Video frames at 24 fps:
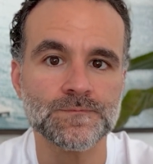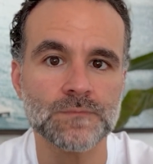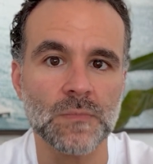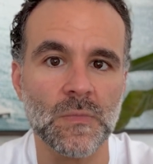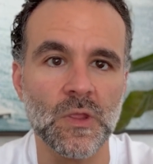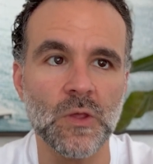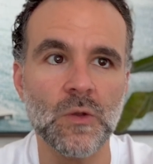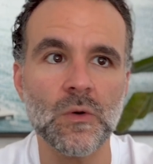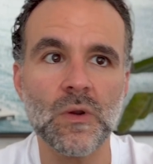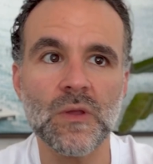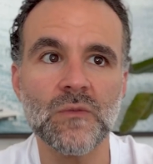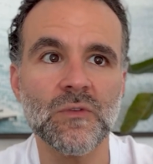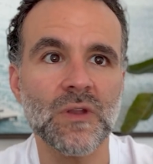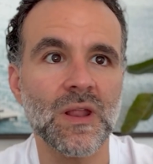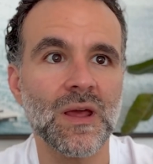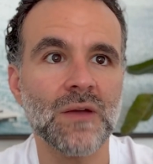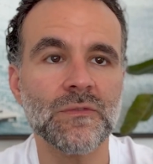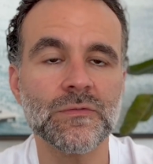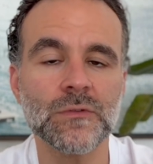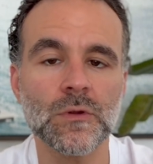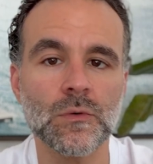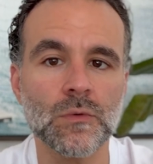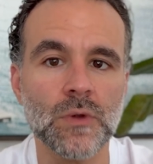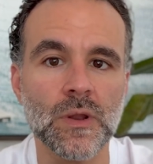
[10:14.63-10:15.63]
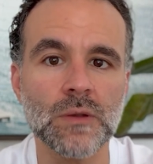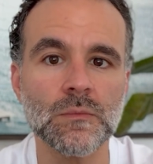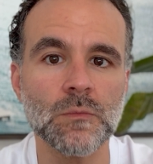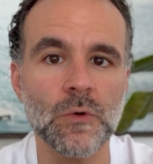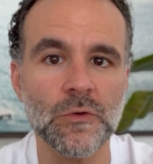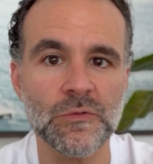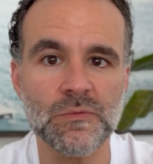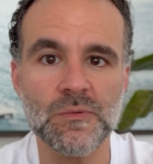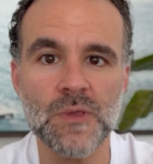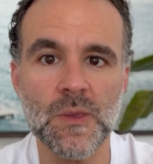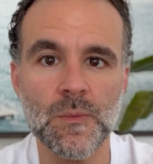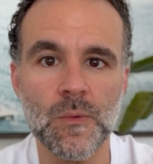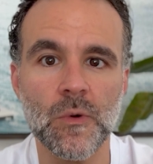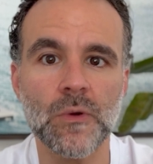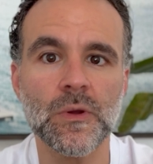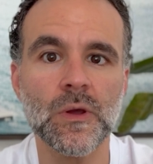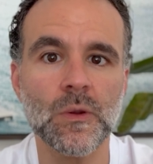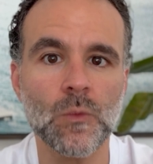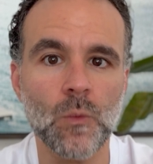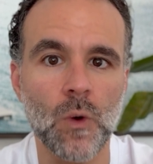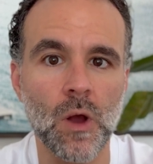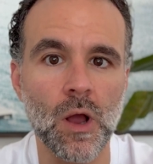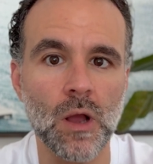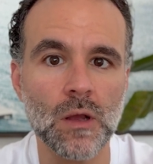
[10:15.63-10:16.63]
You don't even have to run. Most people
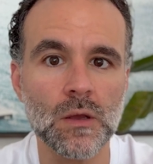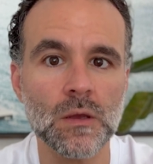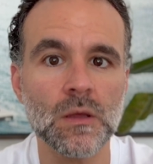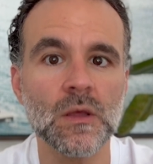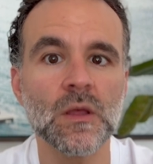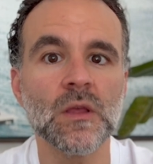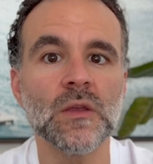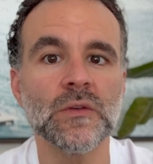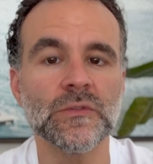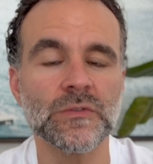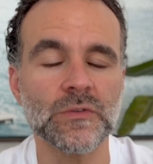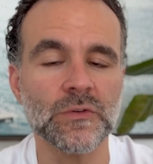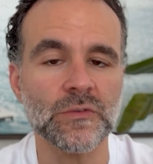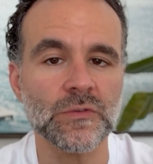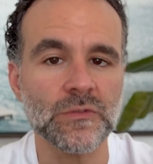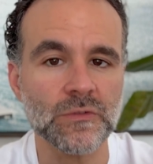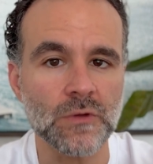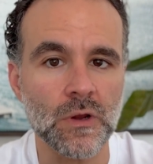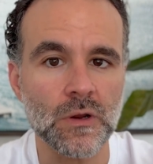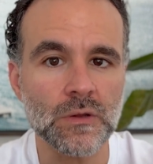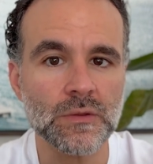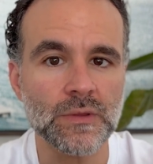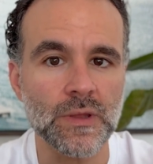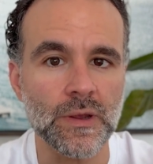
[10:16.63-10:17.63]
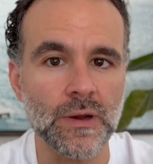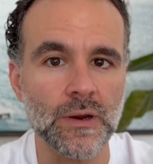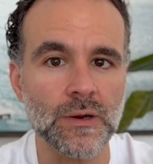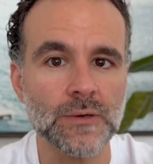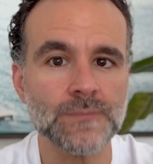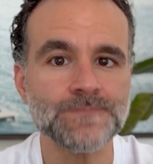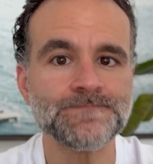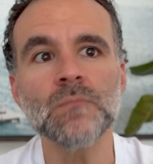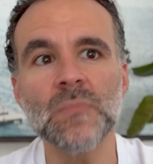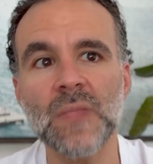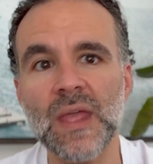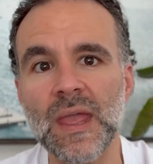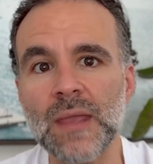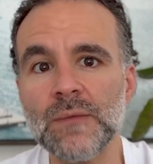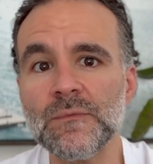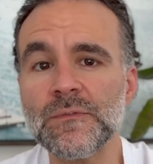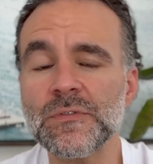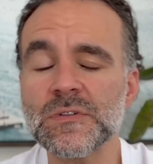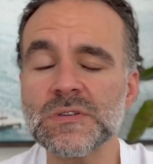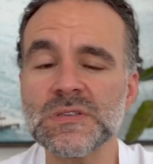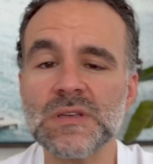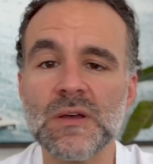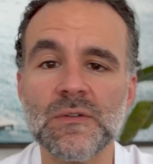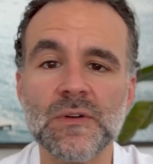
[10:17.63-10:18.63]
can walk. So start there. Aim
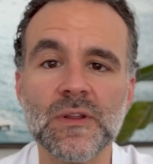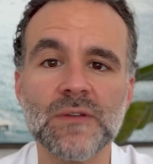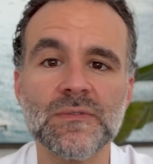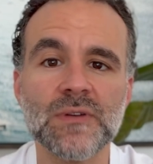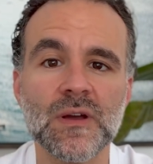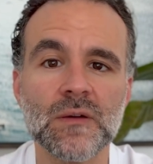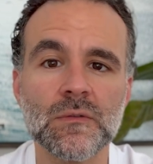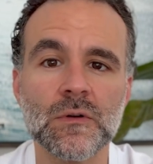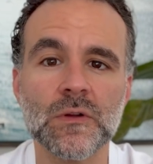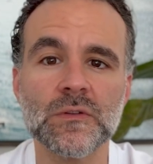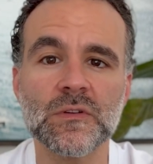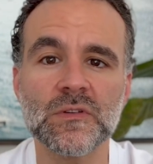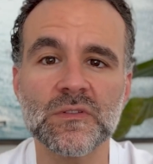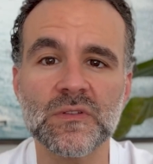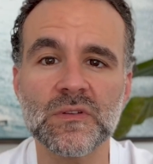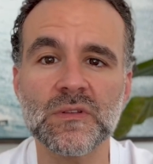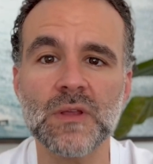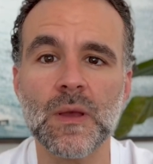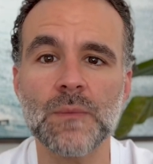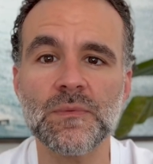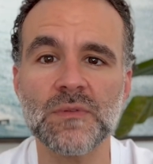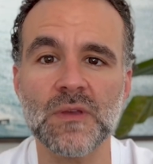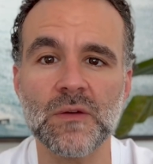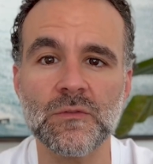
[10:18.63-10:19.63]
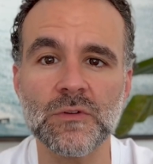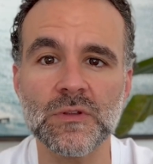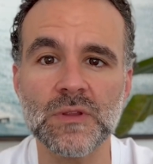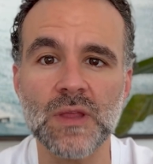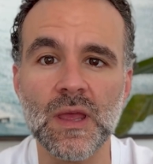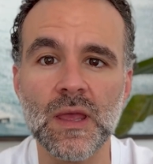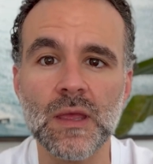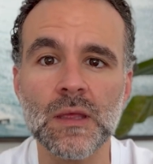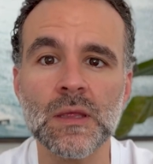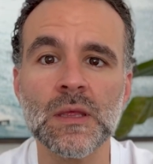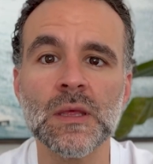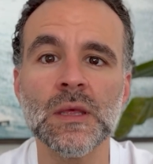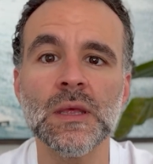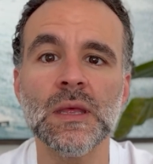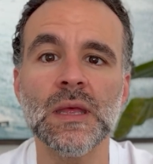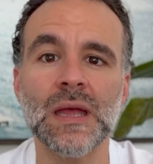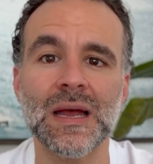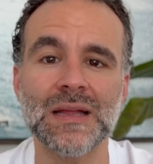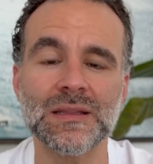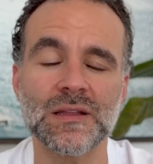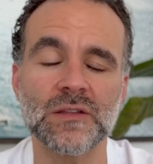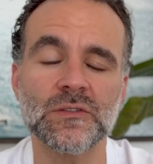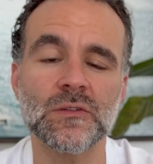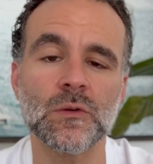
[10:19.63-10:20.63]
for 7,500 steps every day.
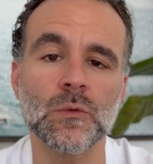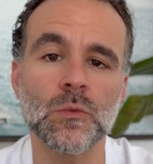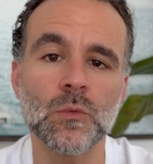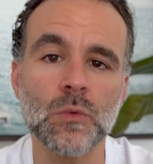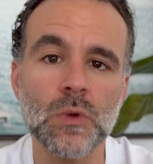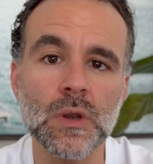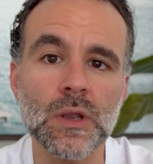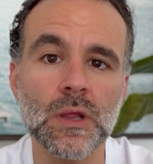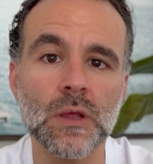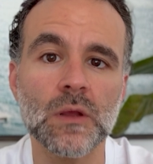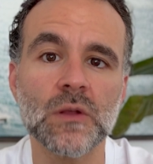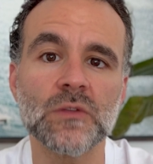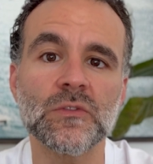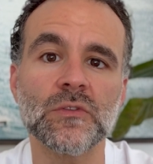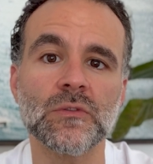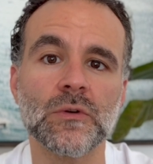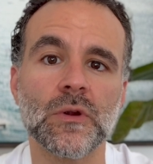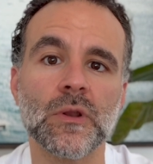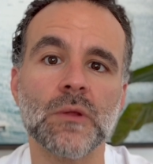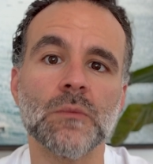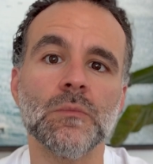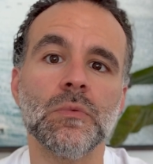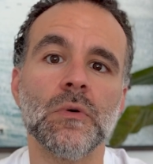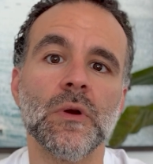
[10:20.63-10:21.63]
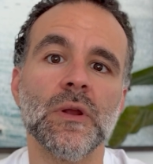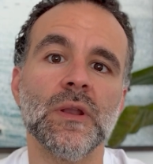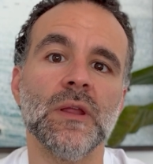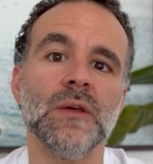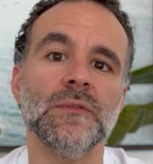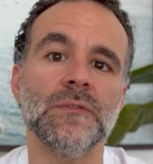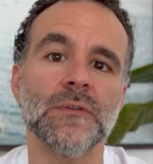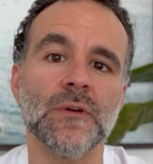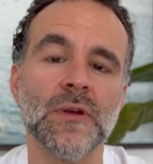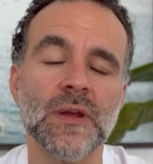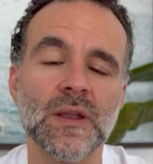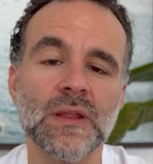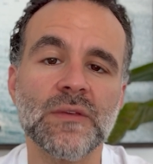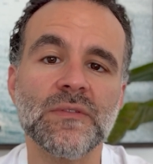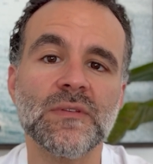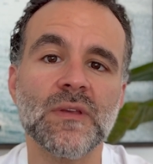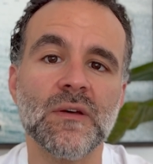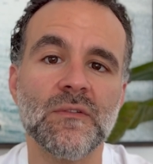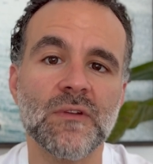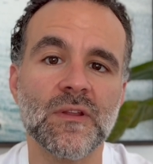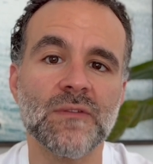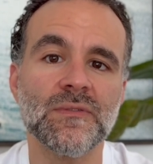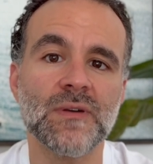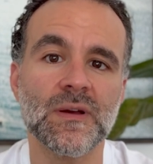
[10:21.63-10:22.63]
And that's a really good starting point. If you're hitting
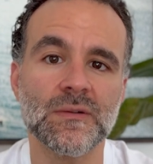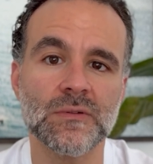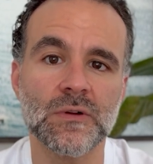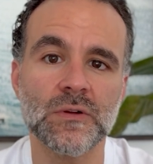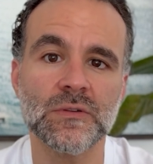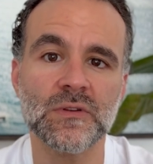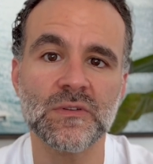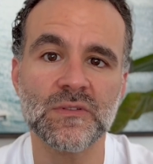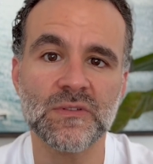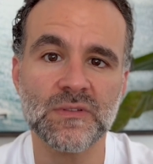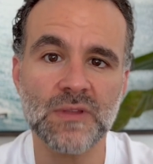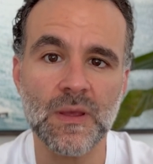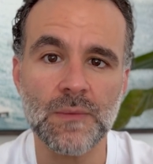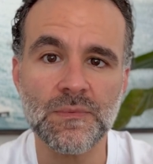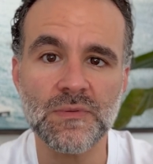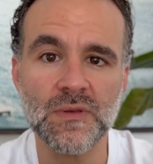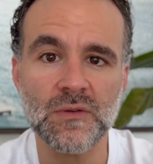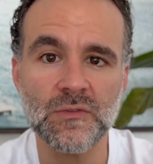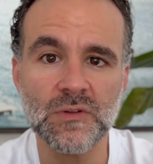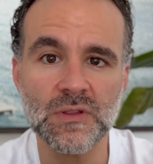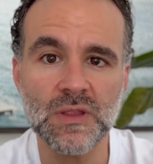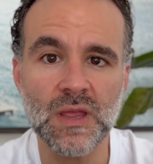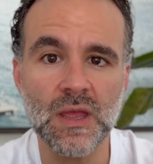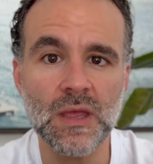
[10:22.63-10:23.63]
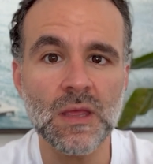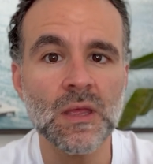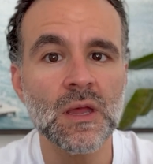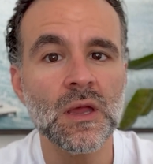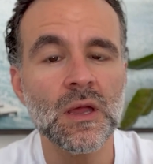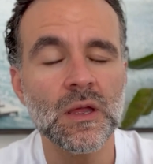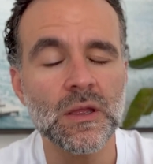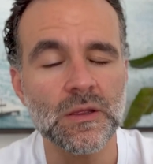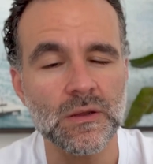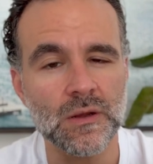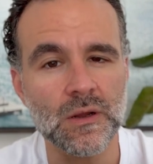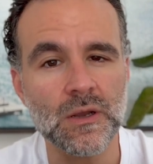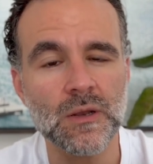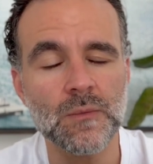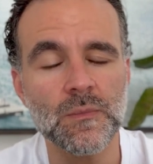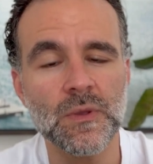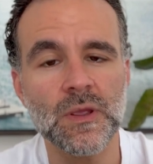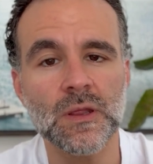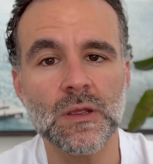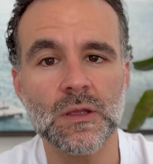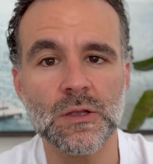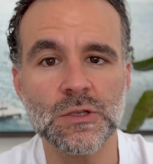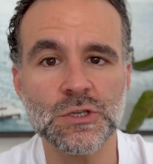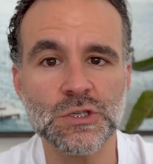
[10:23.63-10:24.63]
7,500 steps every day, you're going to be
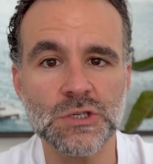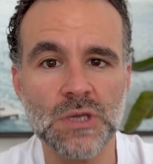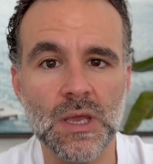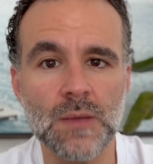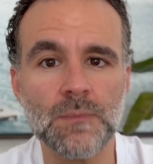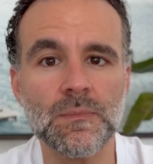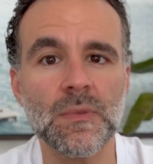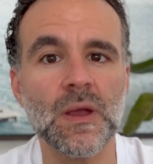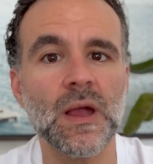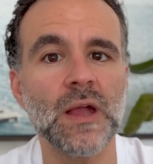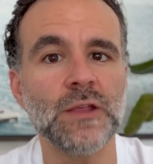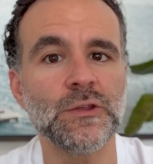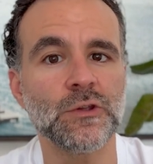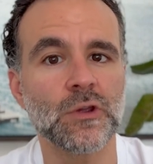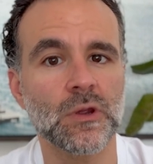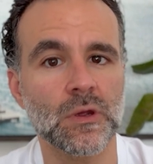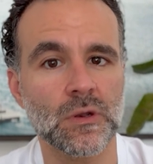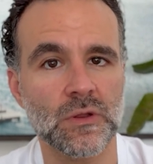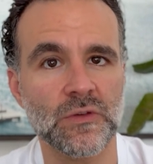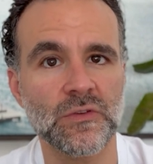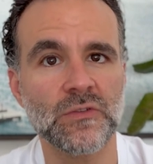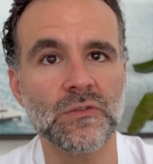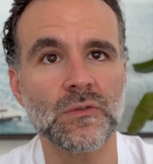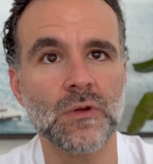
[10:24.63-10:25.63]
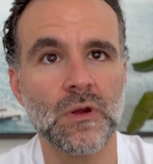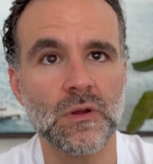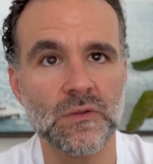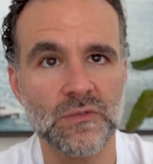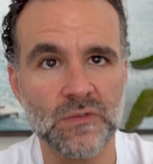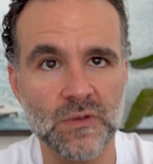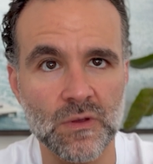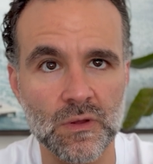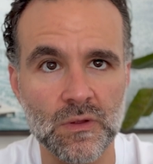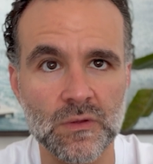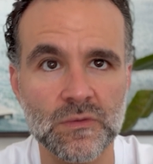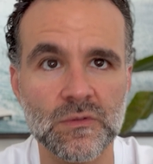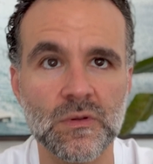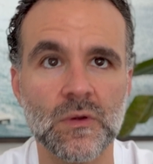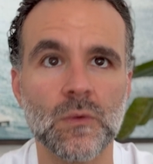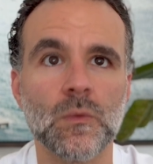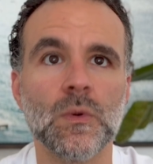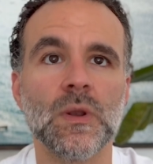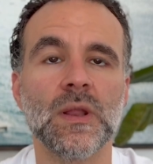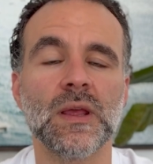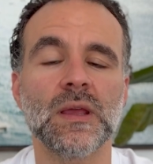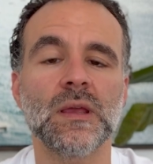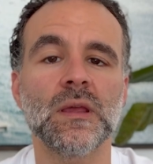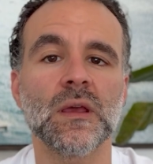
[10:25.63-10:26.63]
in good shape, and you're going to start to
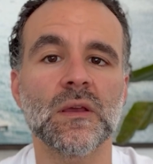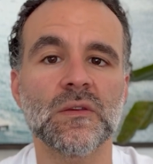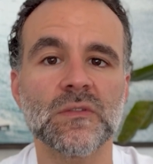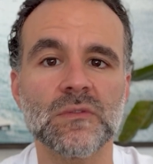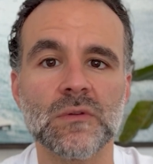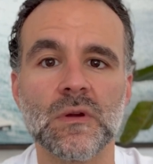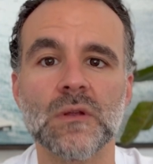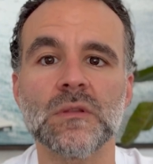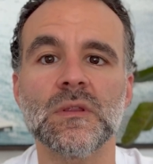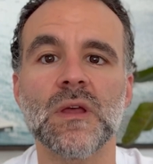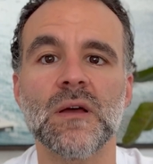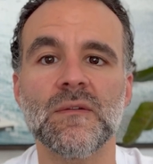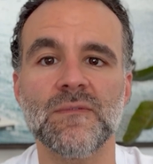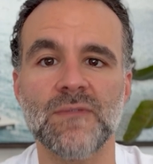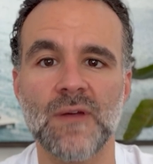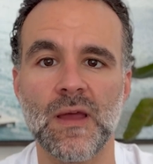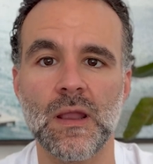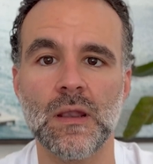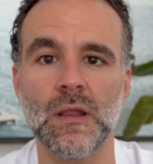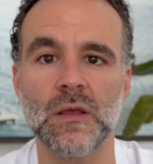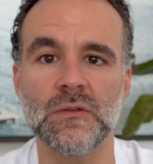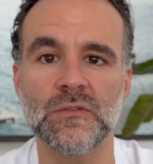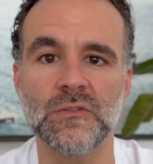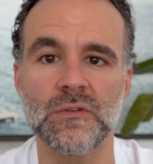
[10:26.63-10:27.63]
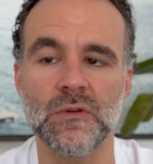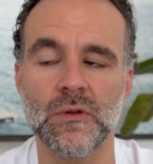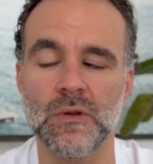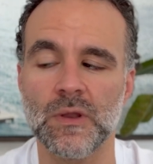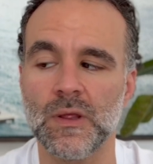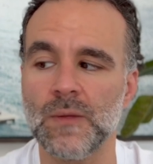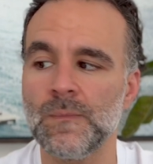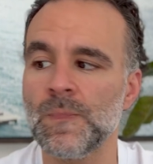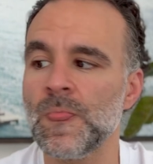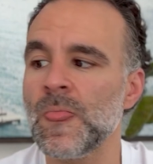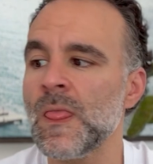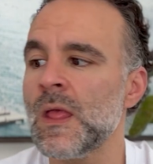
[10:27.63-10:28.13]
really kickstart that fat loss journey.